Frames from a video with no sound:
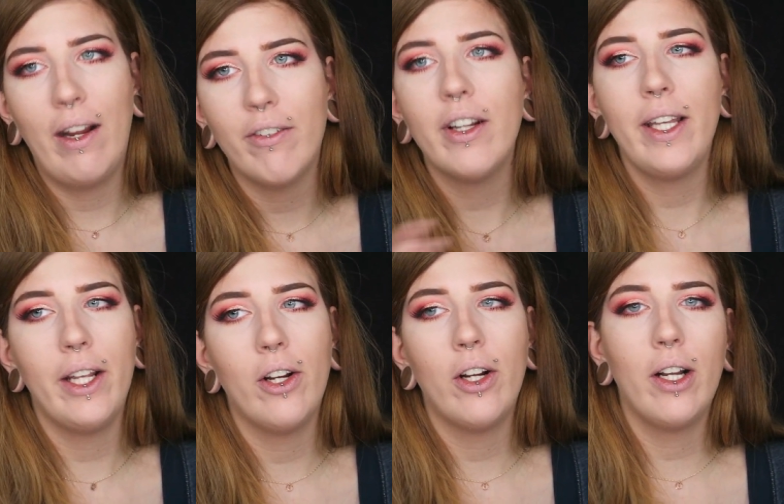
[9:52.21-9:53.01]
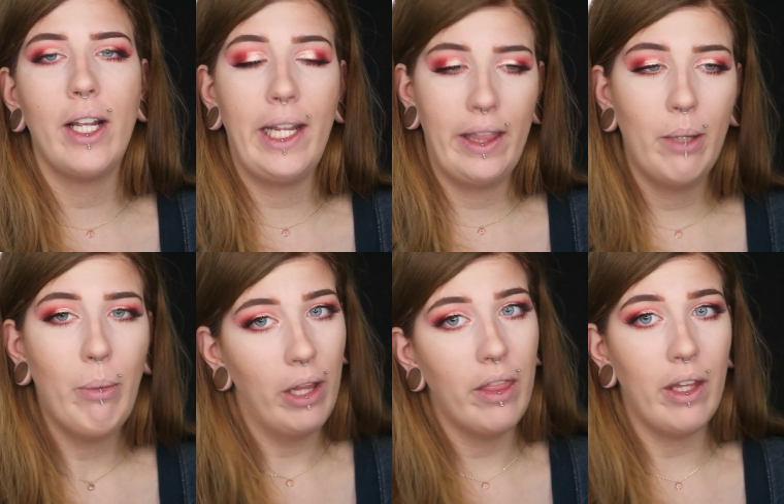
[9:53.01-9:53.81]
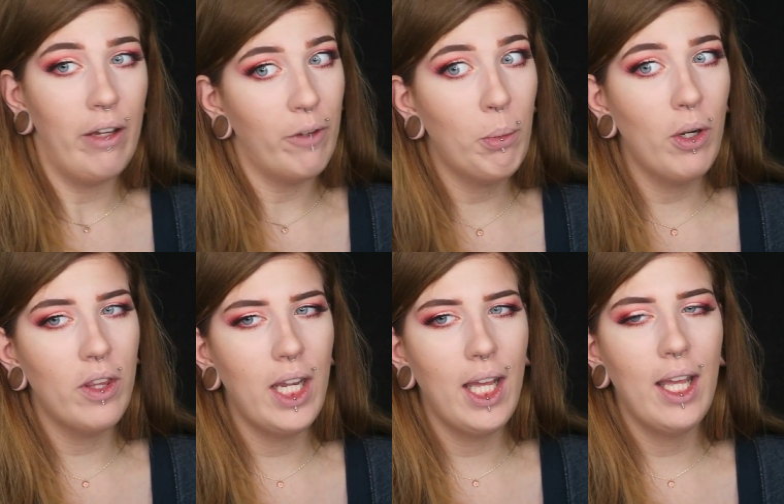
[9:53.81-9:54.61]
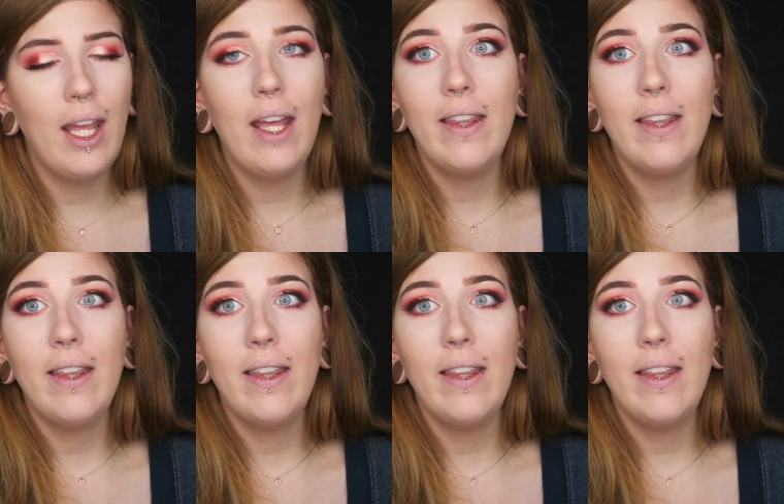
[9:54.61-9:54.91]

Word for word: every year in the month of your birthday,